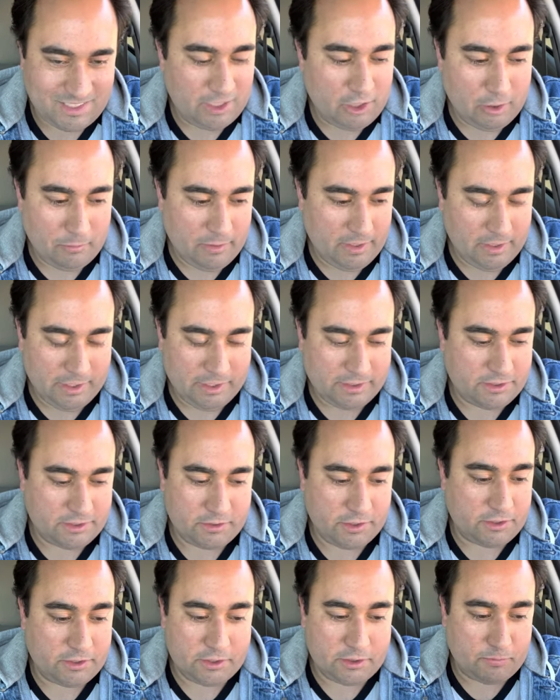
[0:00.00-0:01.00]
I mean, let's
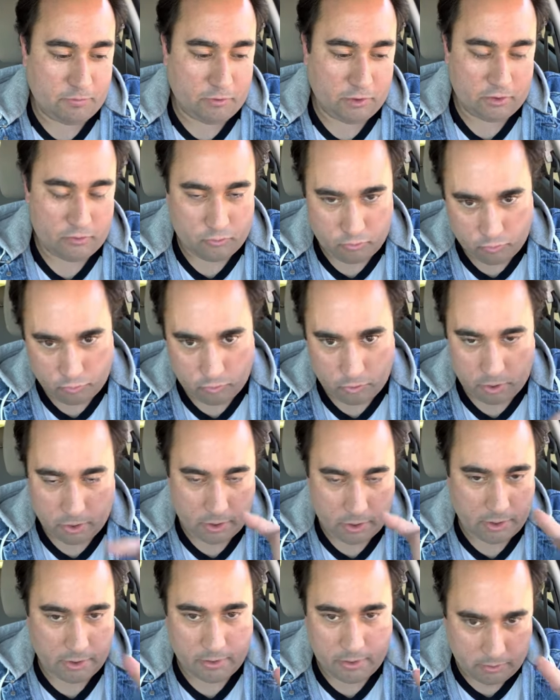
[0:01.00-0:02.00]
just put
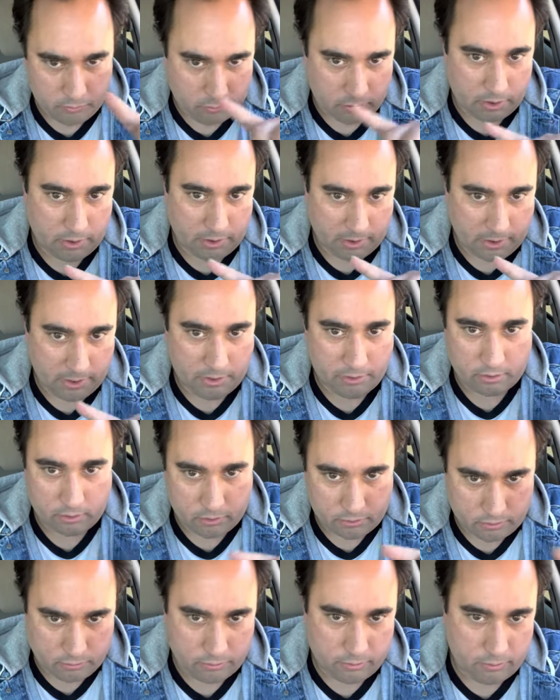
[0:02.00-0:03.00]
one and one together, or
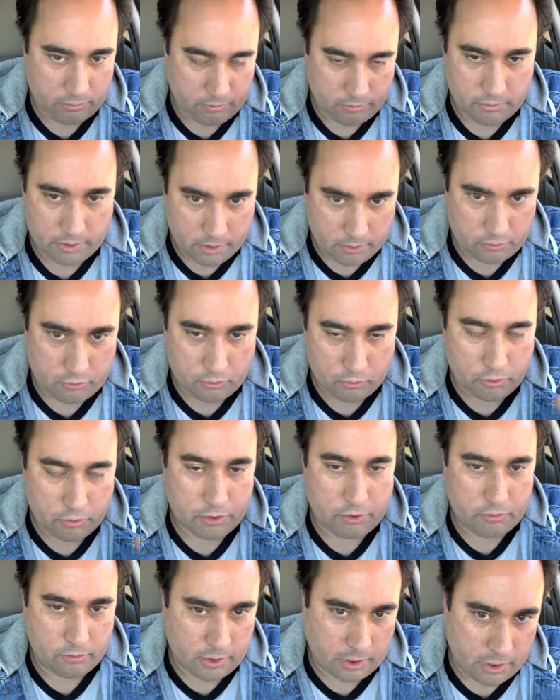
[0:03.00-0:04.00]
two and two
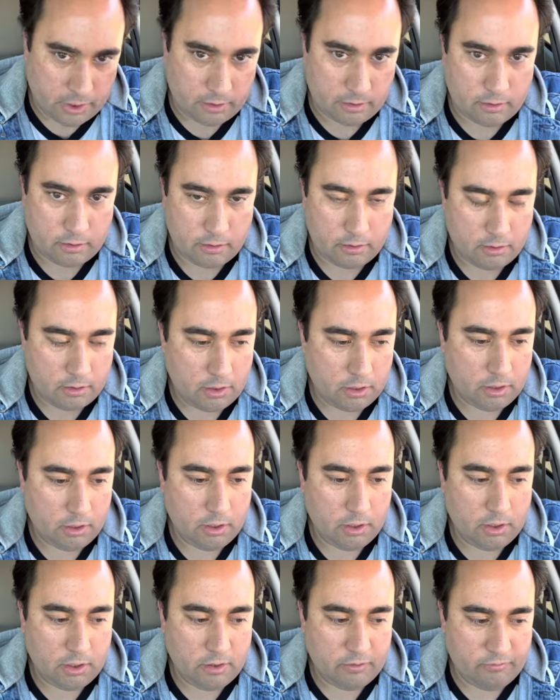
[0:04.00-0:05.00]
together.
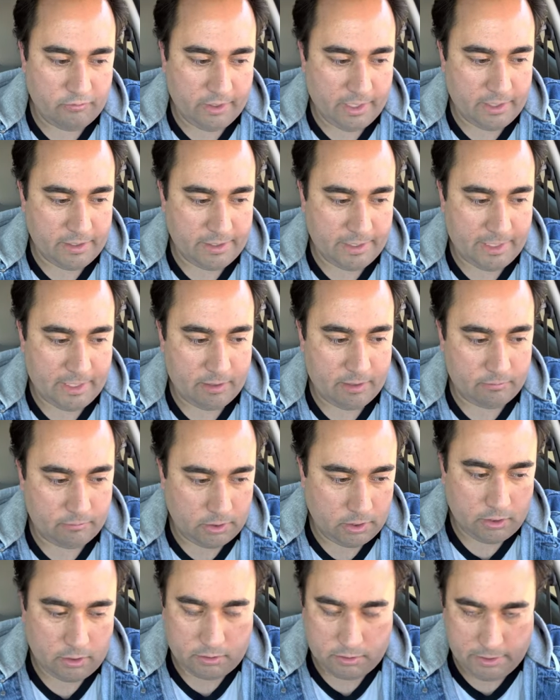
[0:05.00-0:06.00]
Van Damme,
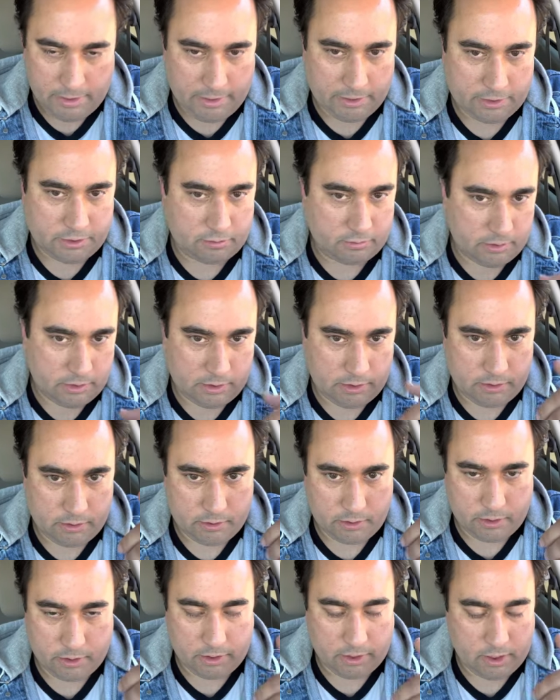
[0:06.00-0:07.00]
naturally,
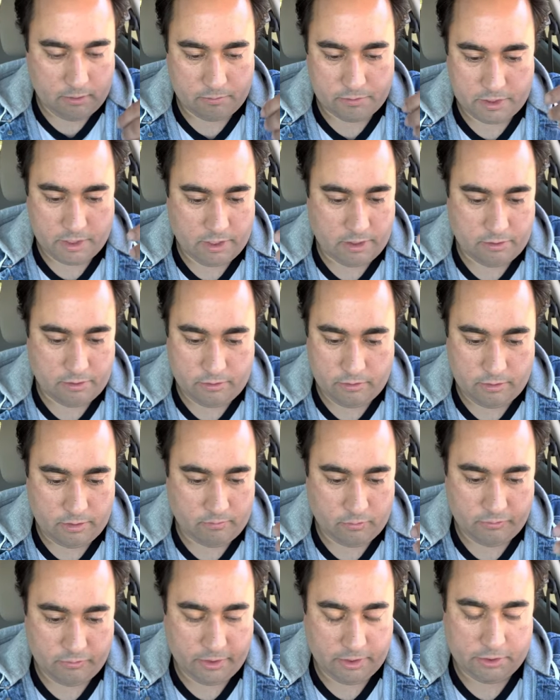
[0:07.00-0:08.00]
he comes into the
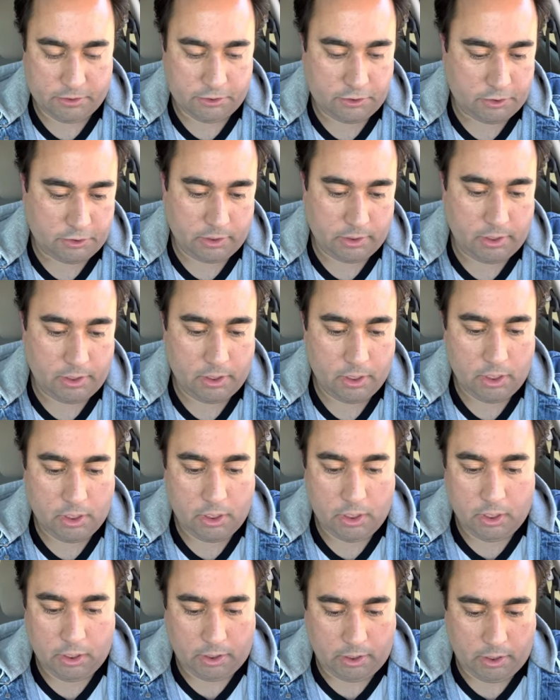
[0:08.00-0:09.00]
movie industry.
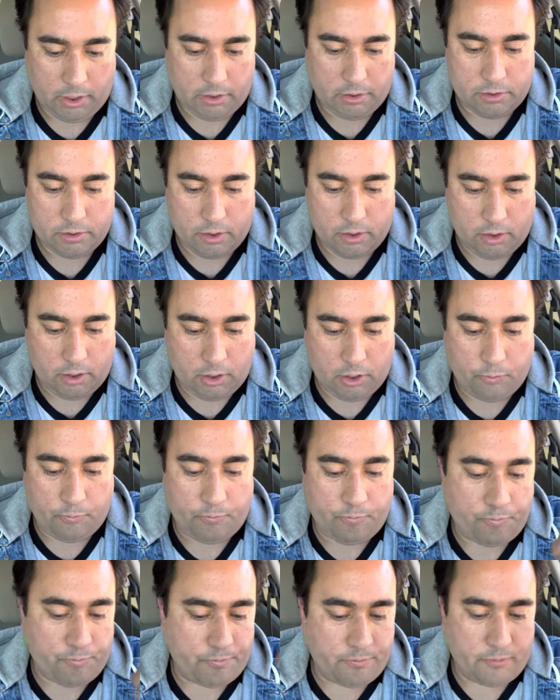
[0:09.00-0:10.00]
He's a
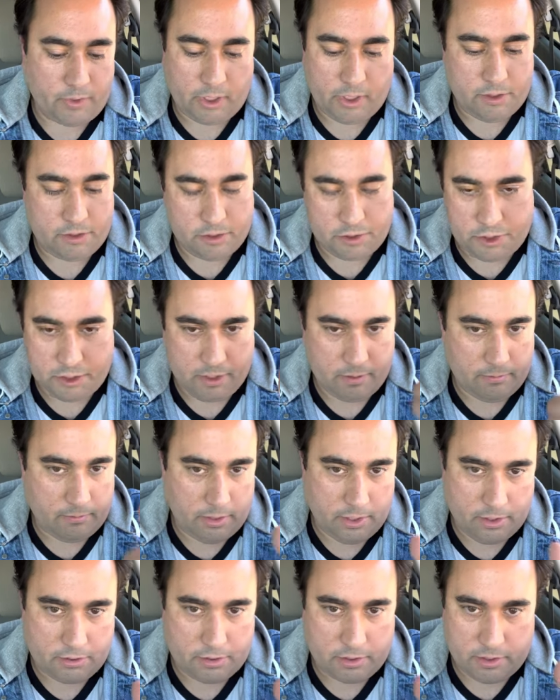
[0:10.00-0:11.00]

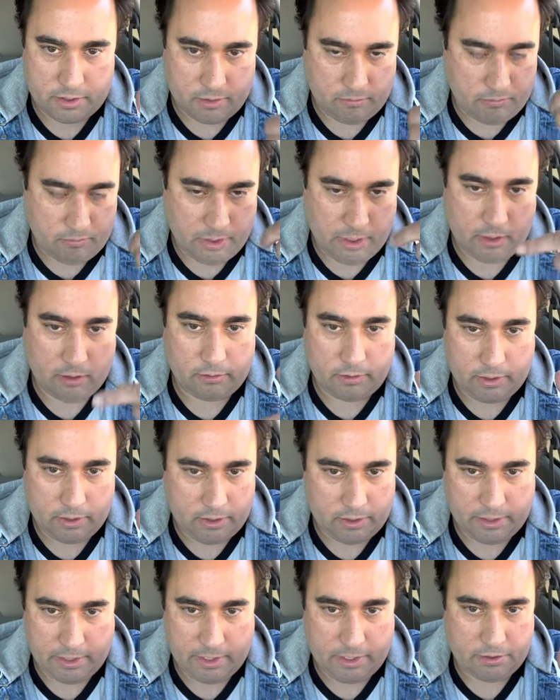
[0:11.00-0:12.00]
gymnast. He's a ballerina
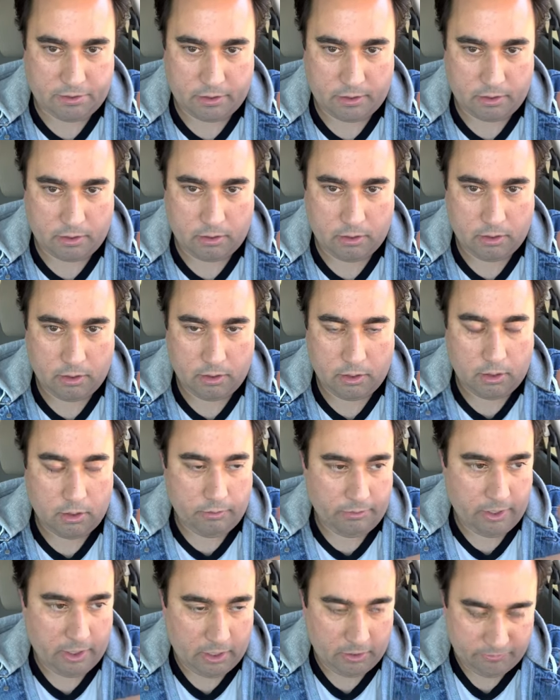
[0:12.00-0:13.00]
dancer.
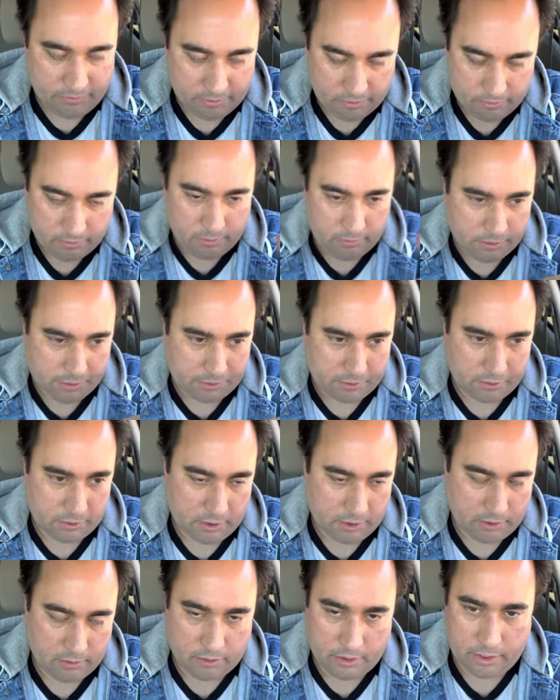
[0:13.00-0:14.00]
Now, if you do your research
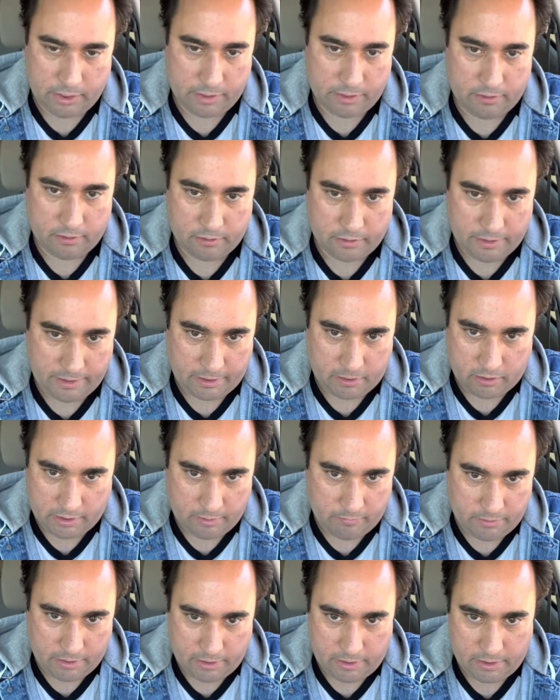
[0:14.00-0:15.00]
online, they
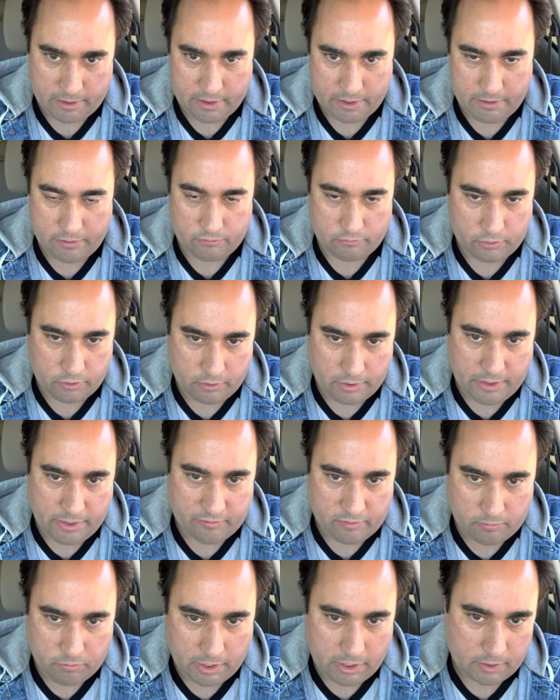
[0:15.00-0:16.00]
claim that he didn't really have
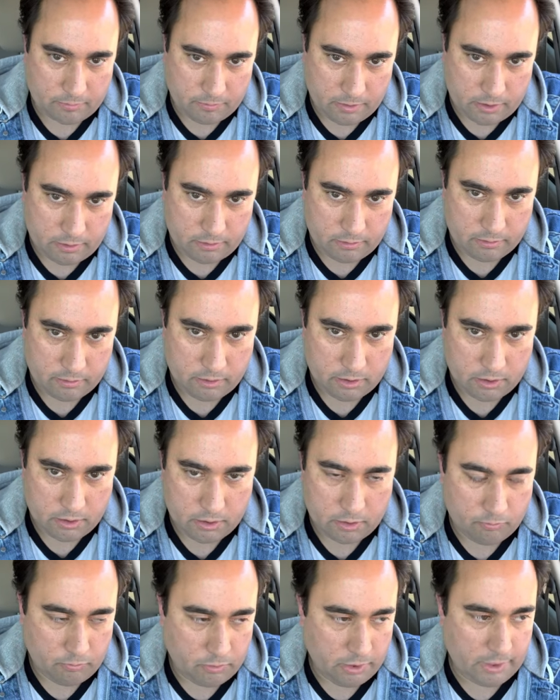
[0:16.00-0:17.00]
a black belt,
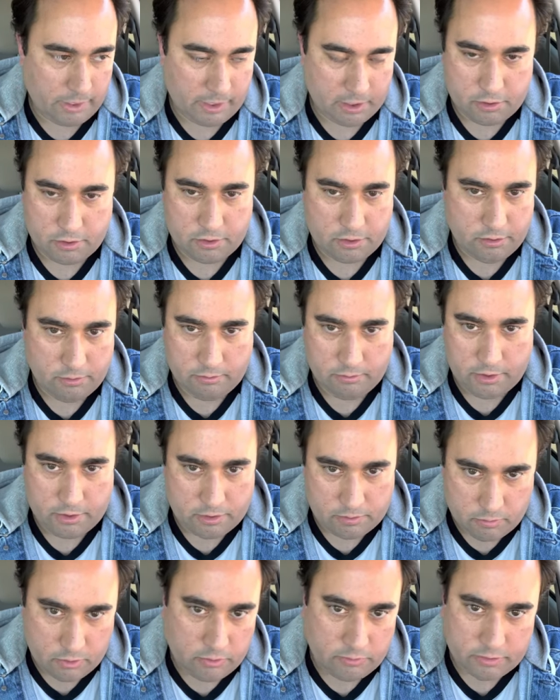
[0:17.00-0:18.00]
but he can just do
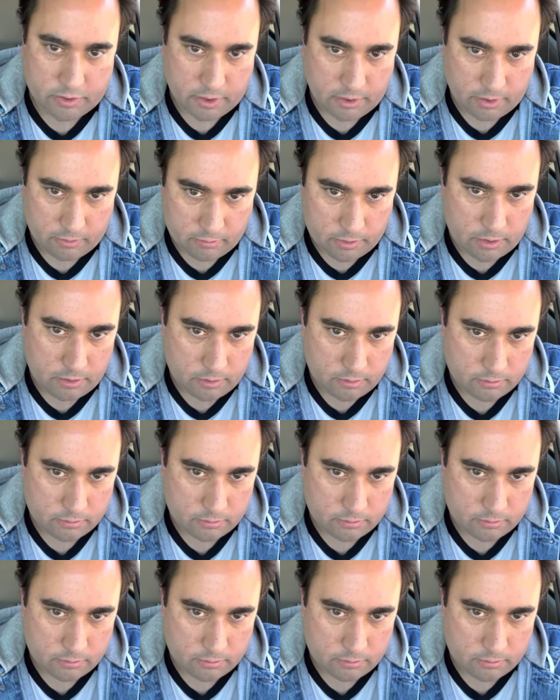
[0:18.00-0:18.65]
these moves anyway.